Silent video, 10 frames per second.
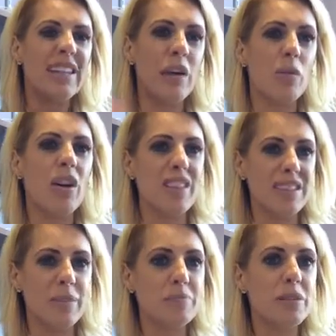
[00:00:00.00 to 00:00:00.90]
yet one of the
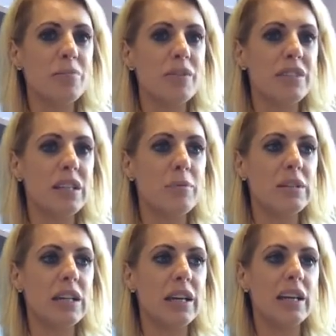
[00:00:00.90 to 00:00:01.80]
symptoms of
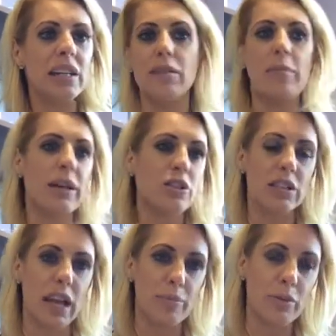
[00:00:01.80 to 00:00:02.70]
CBT is that
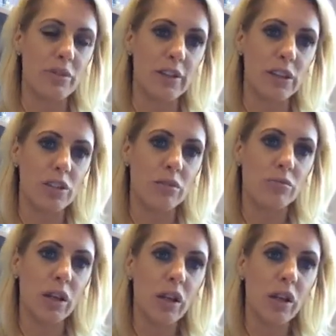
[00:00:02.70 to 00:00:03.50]
patients lack motivation.